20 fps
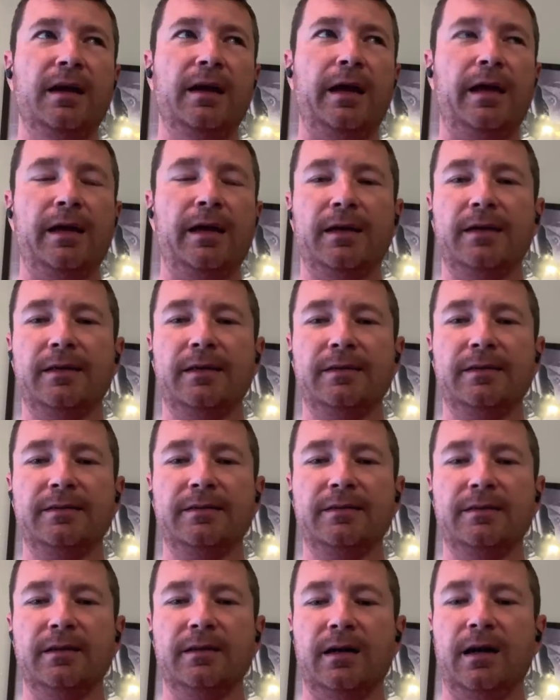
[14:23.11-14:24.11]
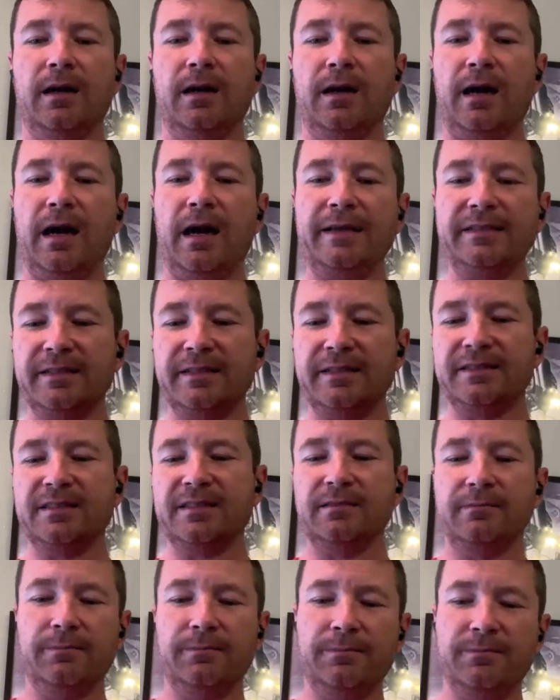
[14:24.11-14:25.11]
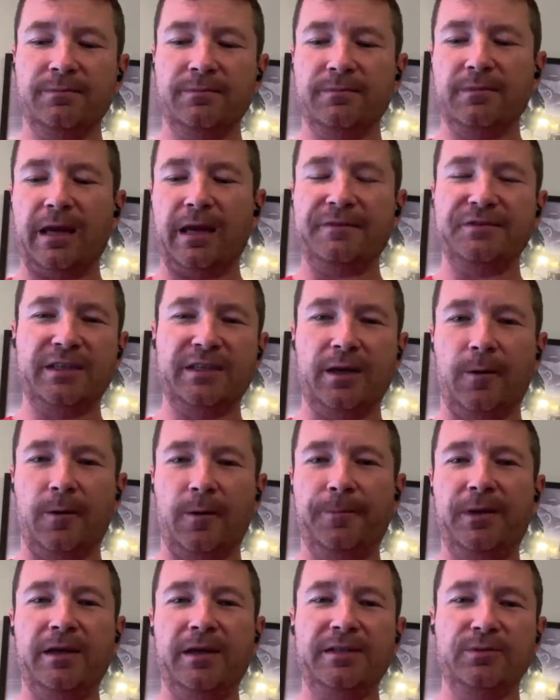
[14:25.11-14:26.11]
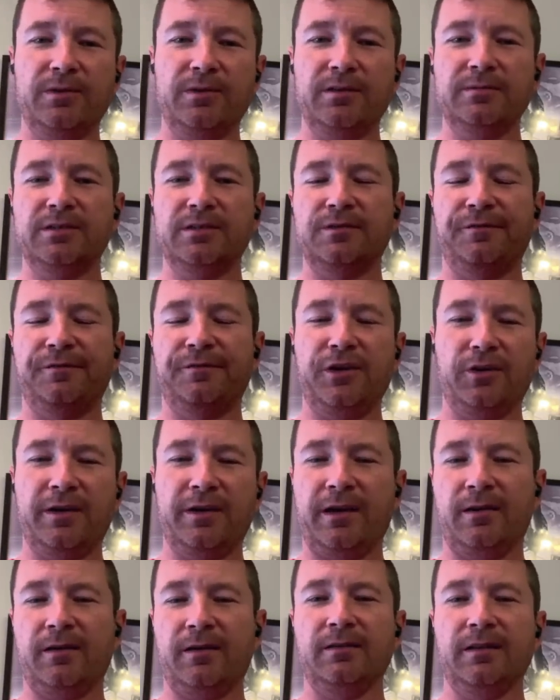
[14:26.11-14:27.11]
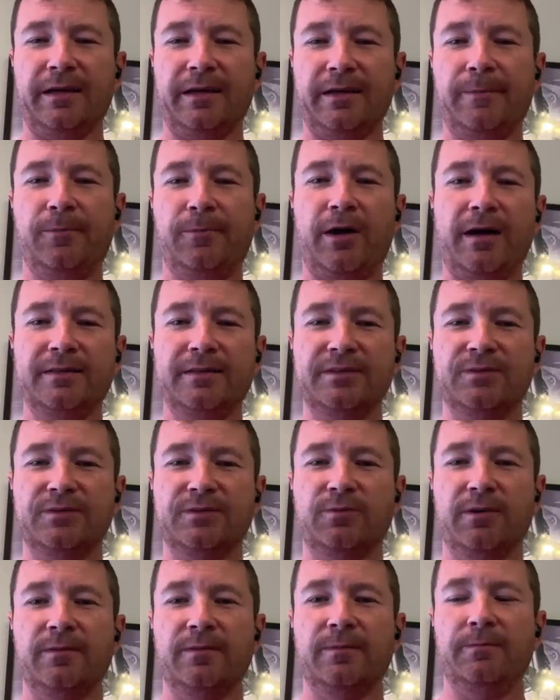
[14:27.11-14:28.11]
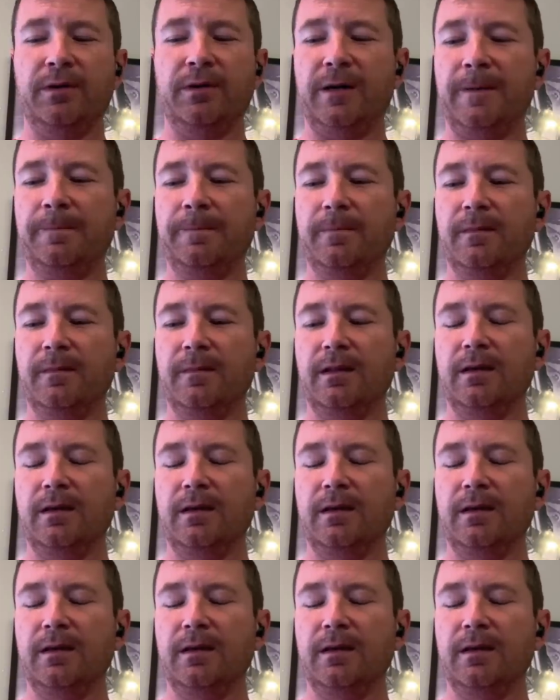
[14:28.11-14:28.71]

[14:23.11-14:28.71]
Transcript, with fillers: And I did some FCLPs with them, so severe carrier landing practice with them, but